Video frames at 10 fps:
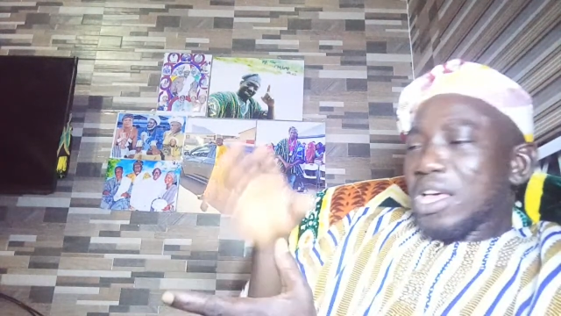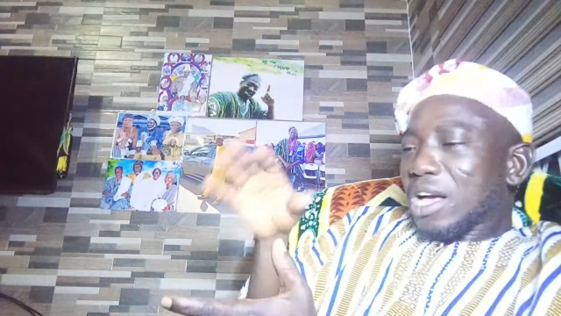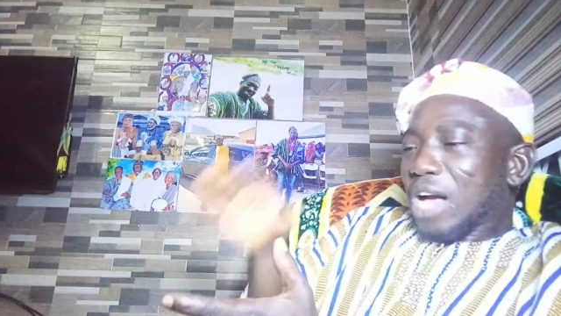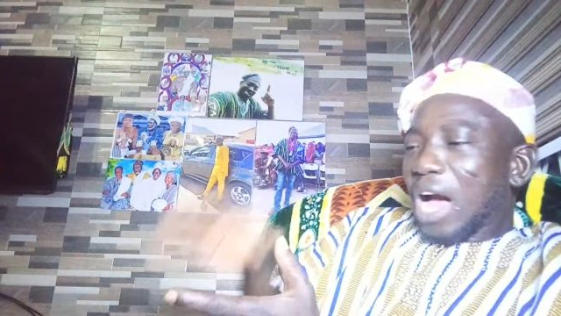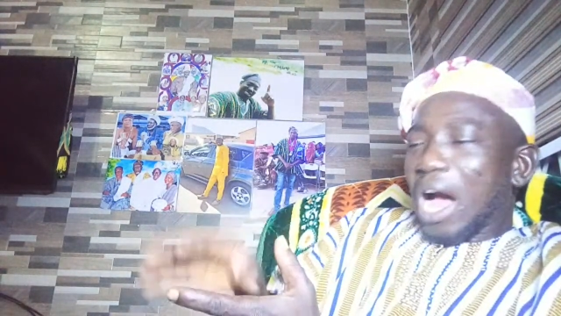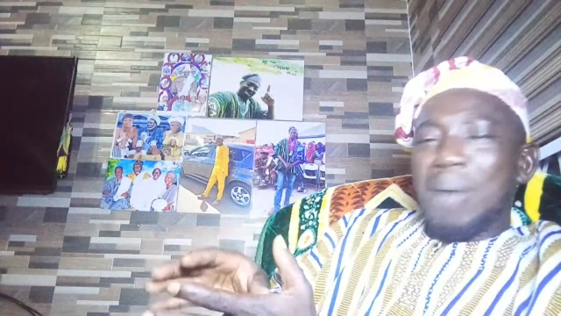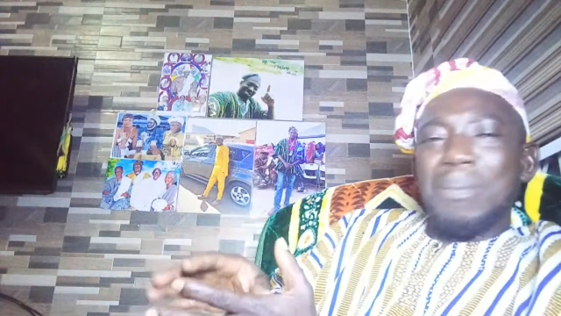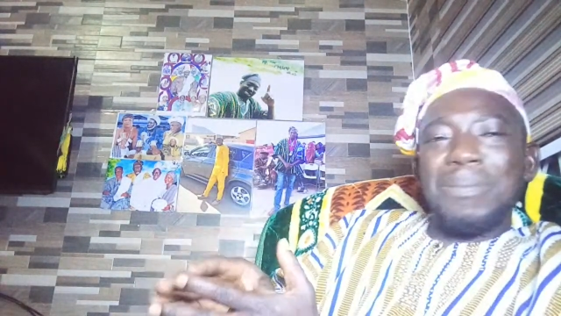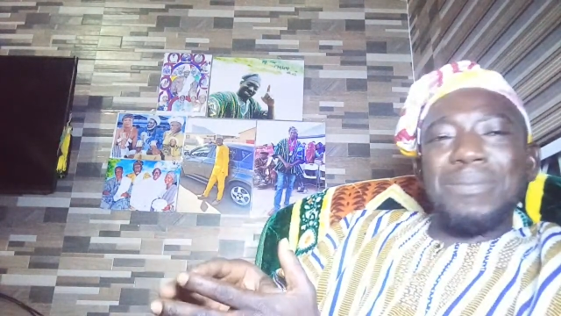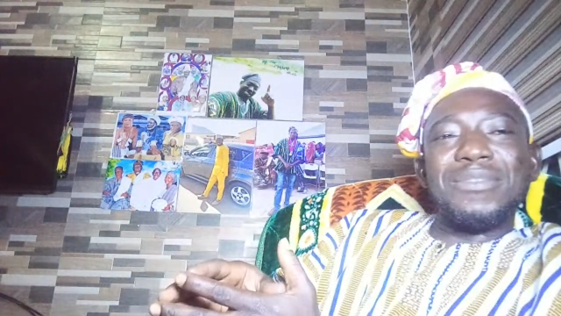
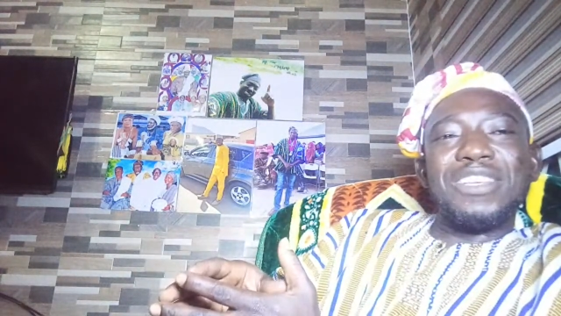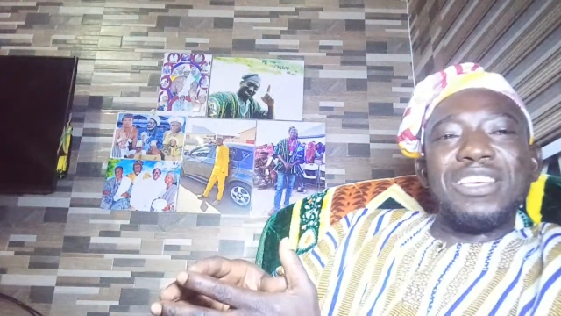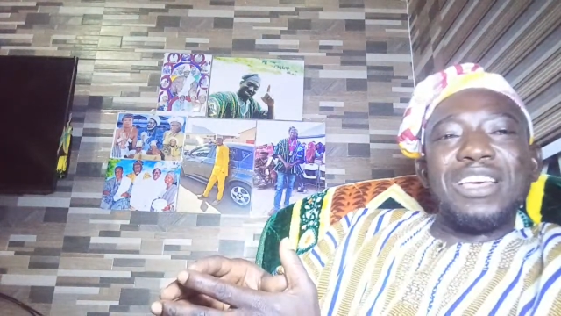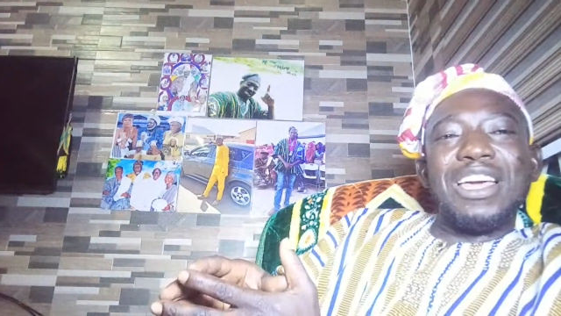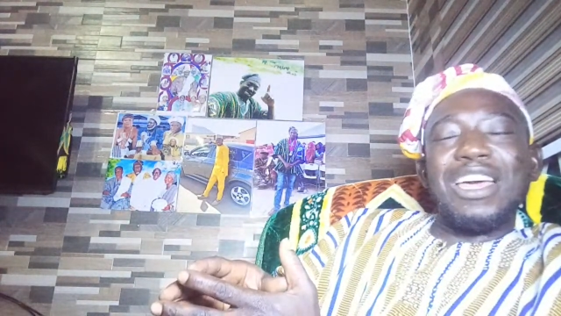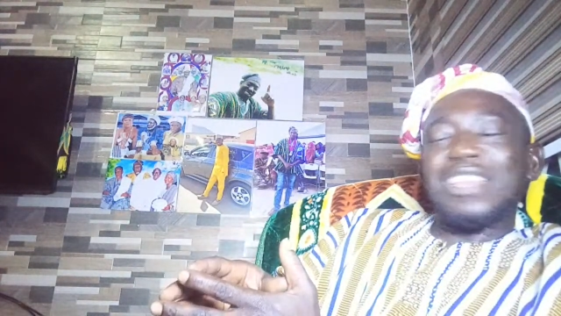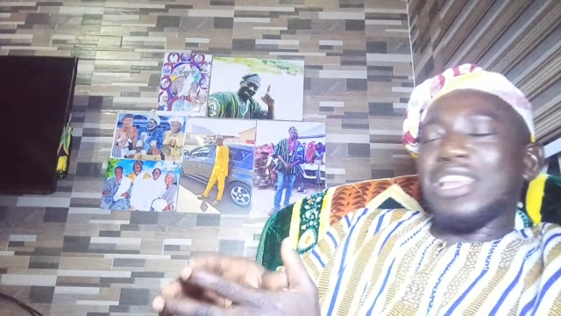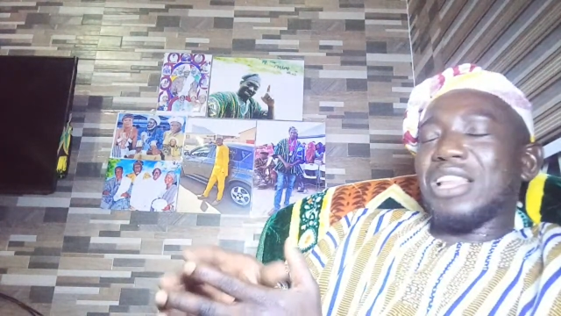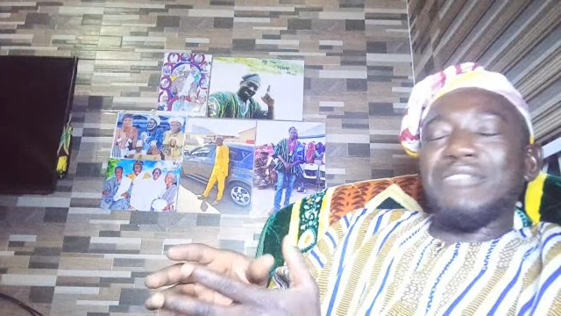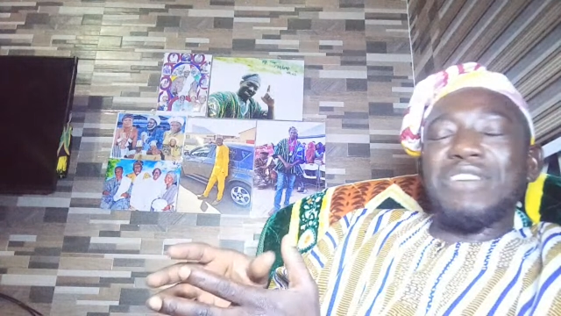come and
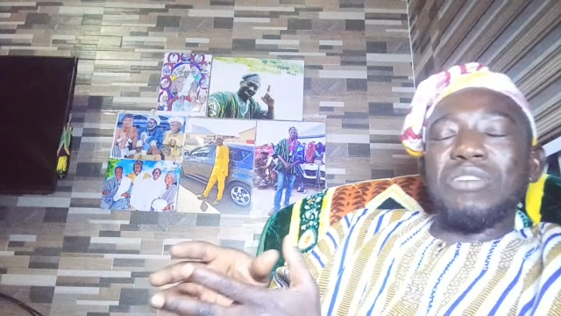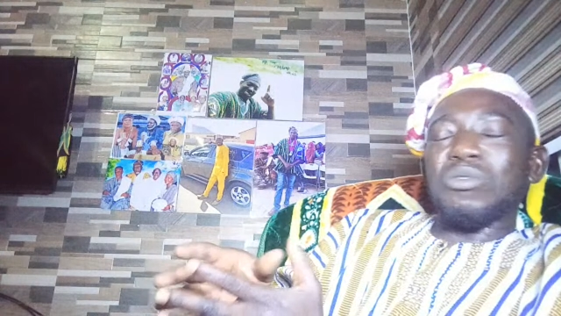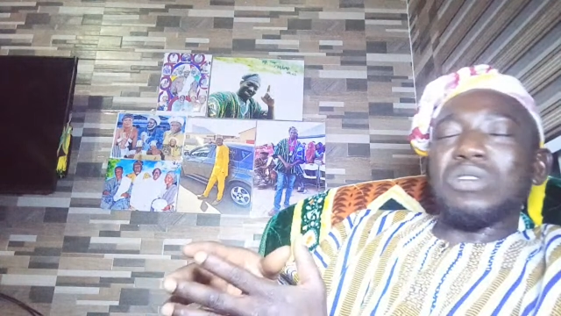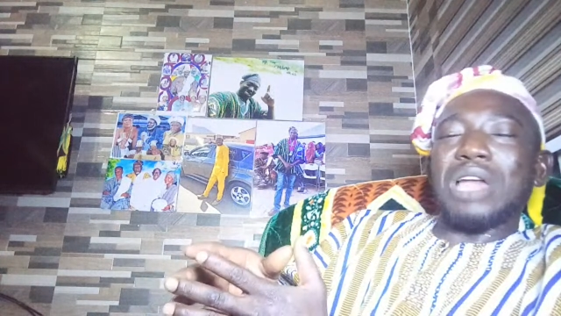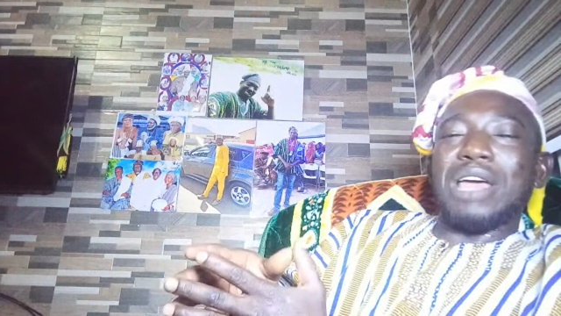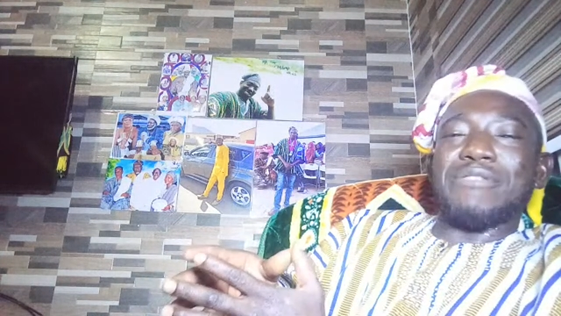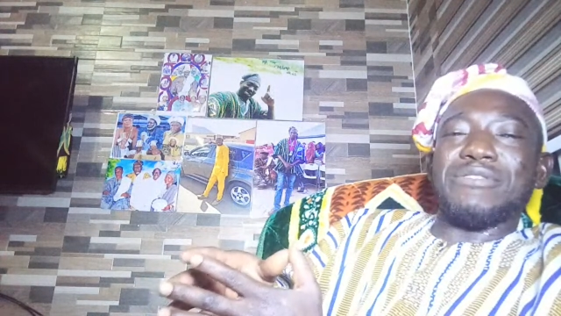then live a good life.